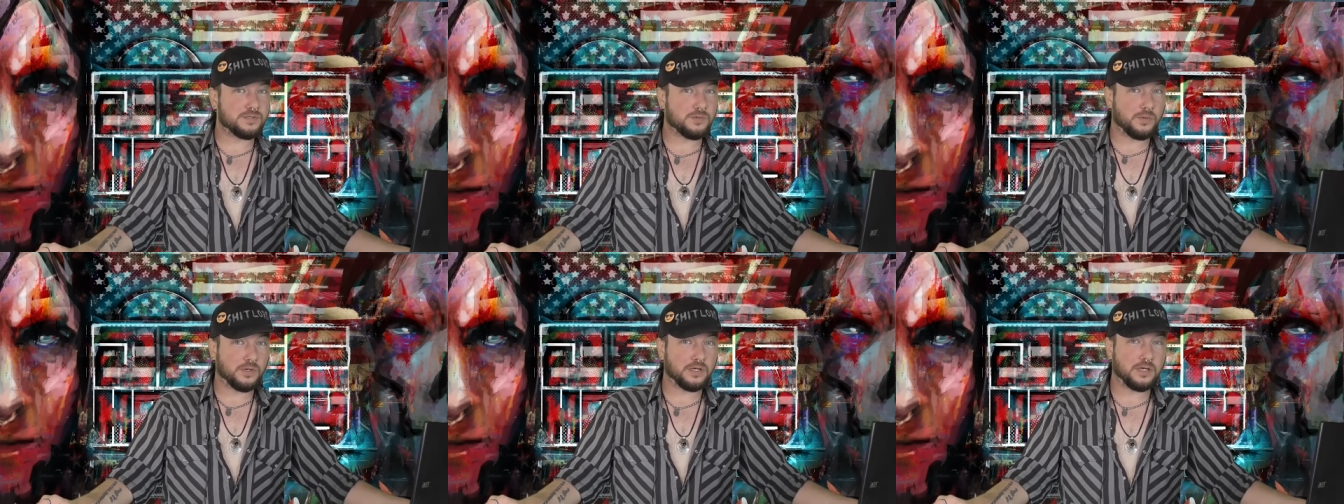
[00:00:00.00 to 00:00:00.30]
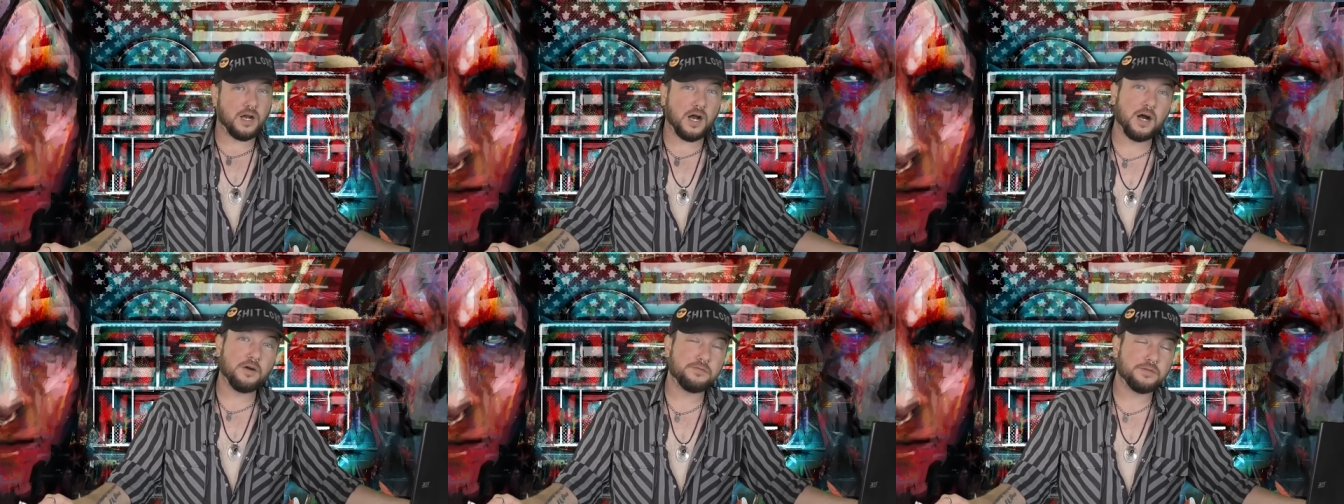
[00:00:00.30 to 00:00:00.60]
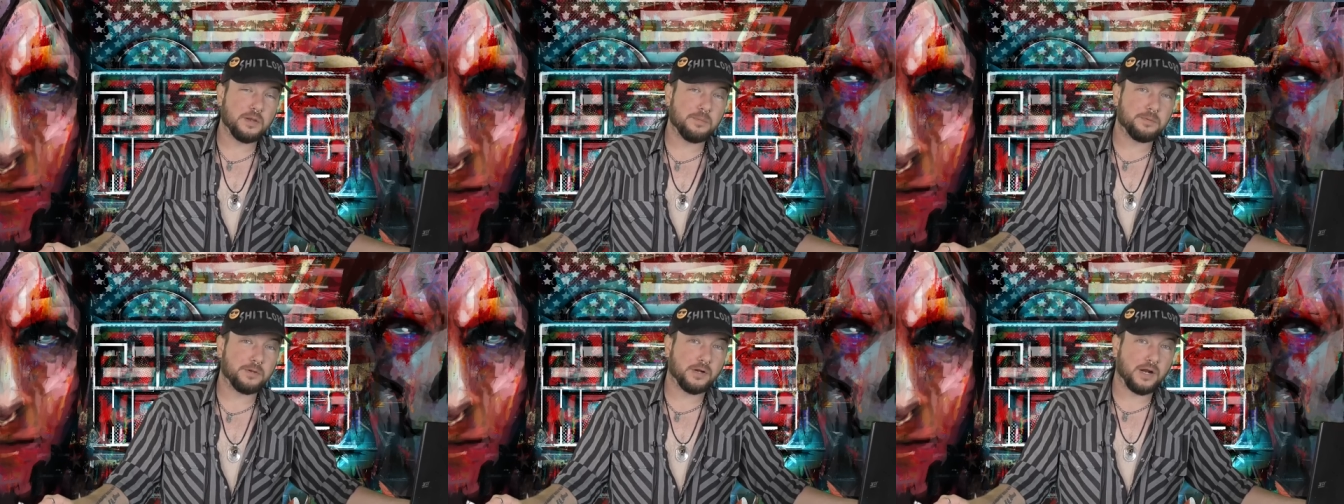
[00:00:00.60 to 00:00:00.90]
squirt
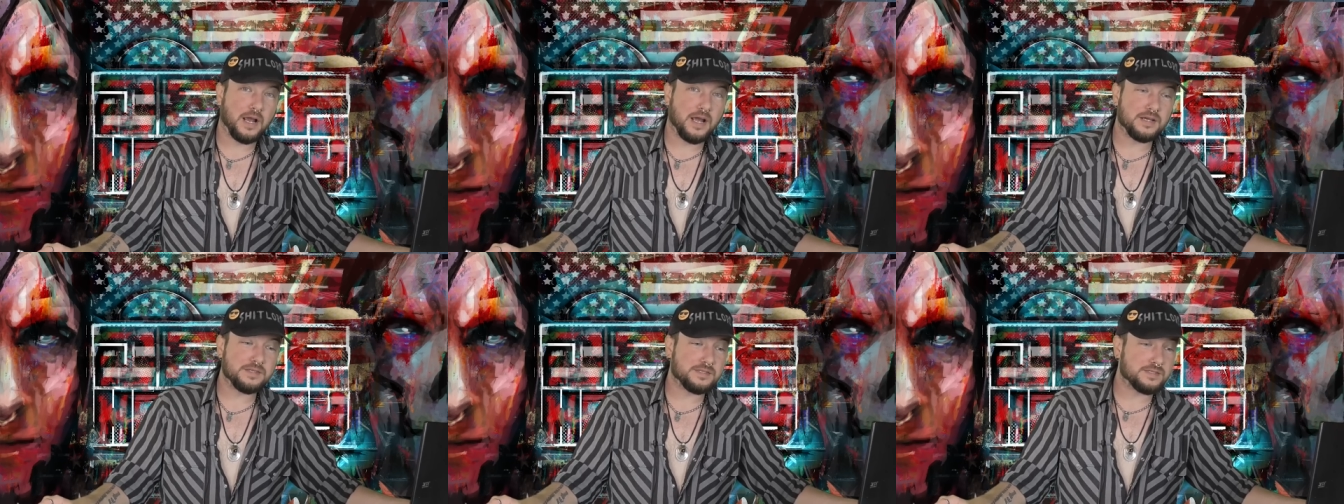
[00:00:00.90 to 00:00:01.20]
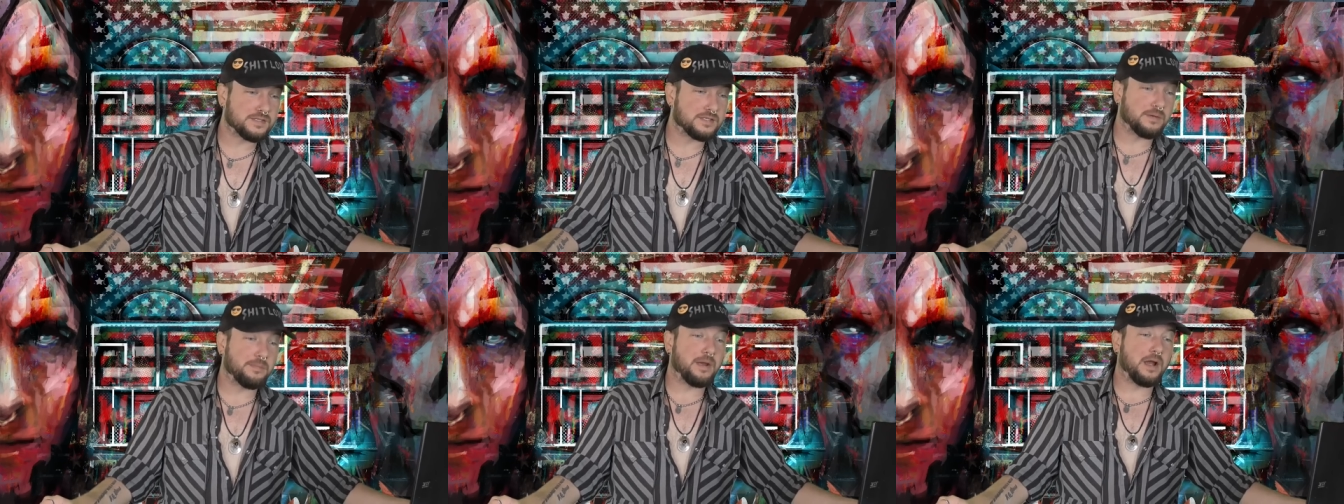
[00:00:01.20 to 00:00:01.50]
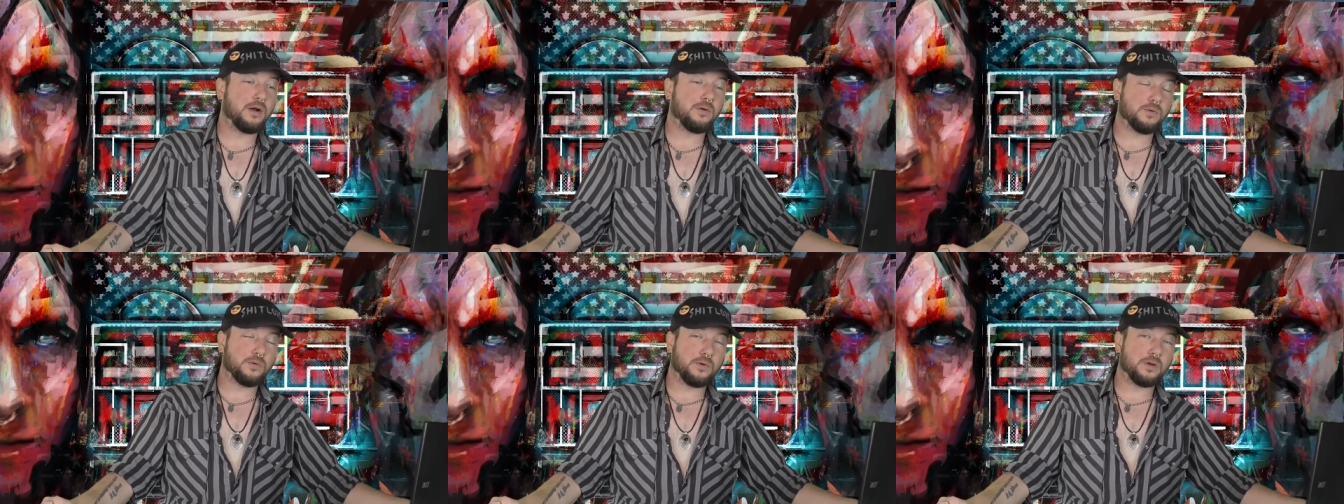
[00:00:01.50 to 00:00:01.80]
coffee up your ass is
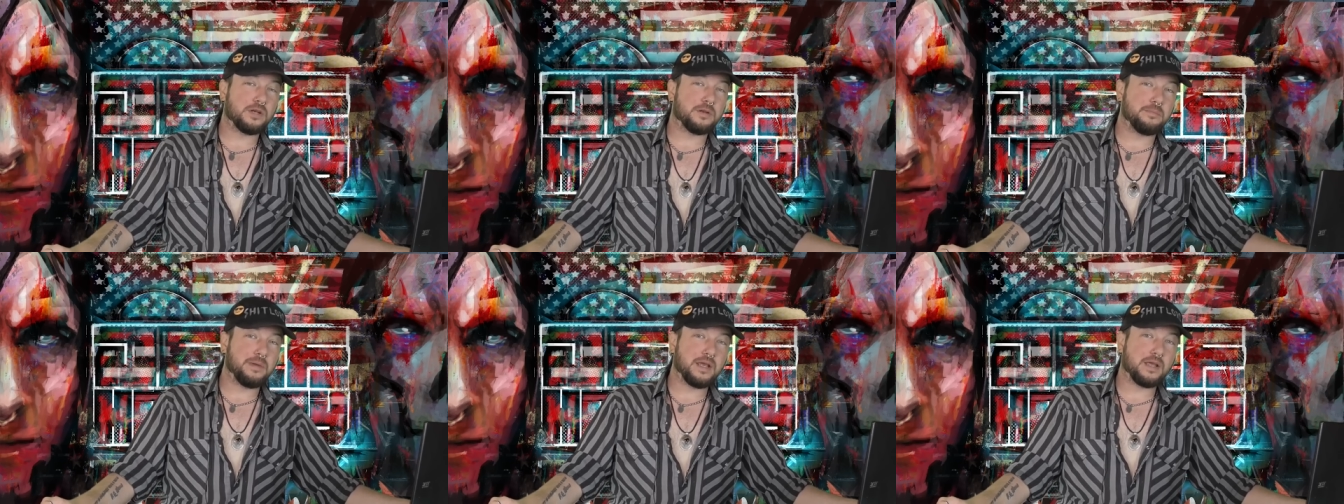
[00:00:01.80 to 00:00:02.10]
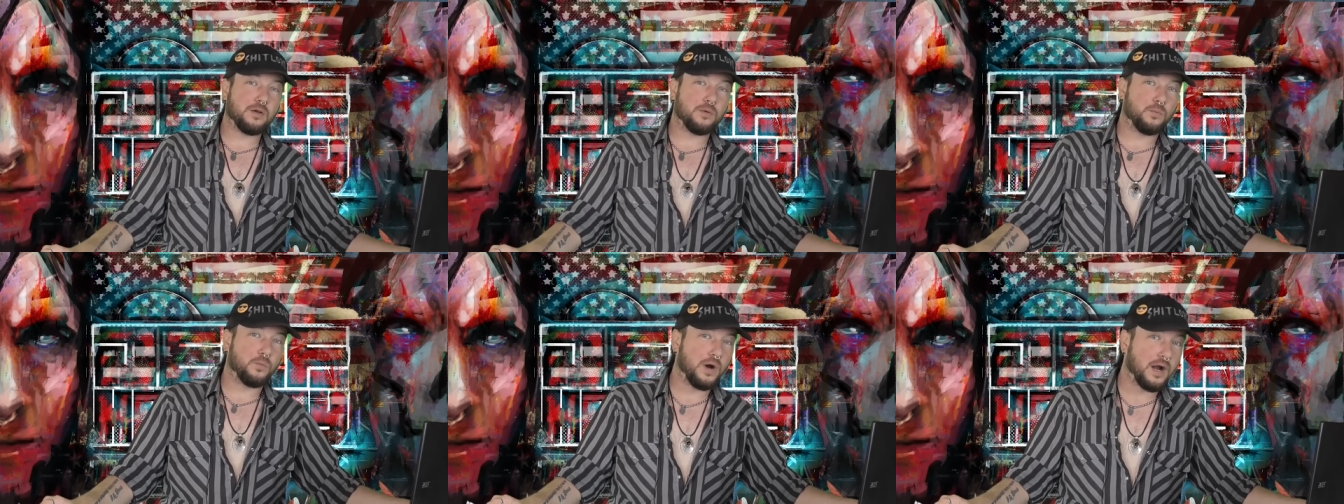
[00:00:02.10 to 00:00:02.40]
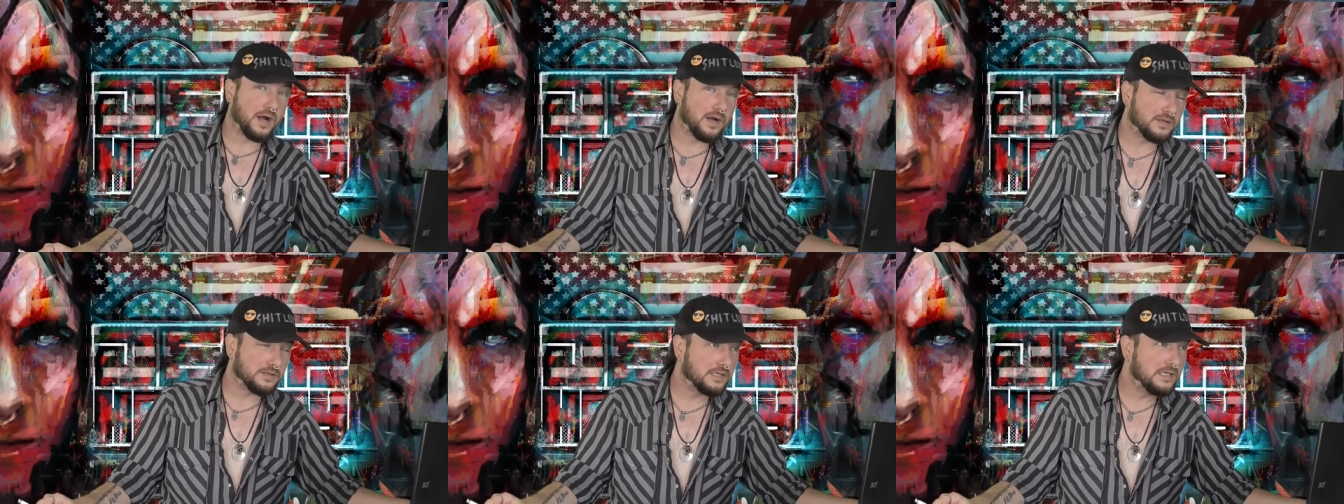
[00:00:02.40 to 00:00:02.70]
somehow going to make a
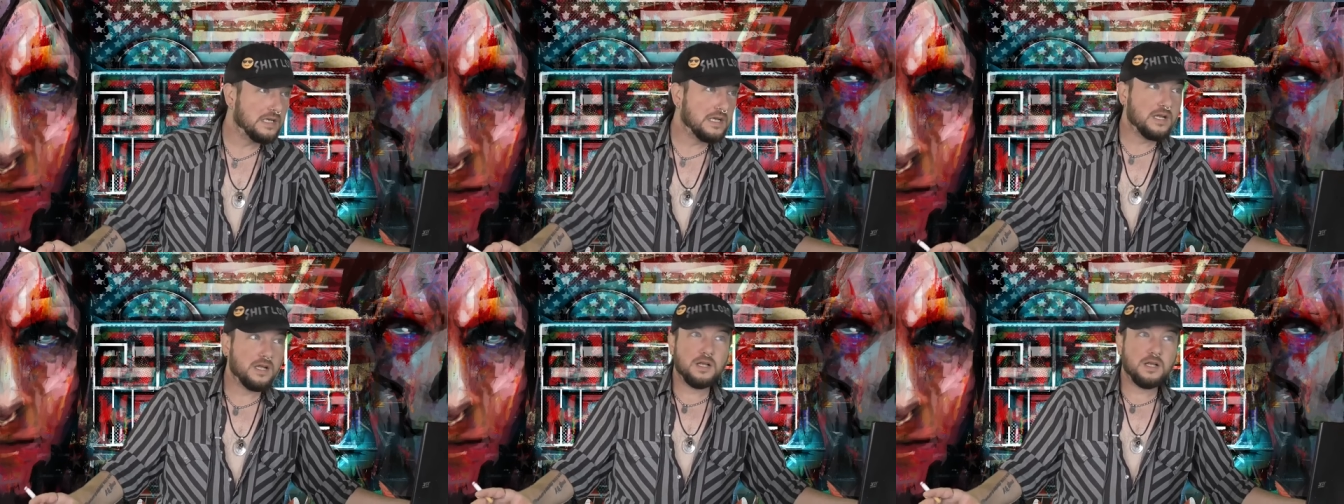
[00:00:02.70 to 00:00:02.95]
wild,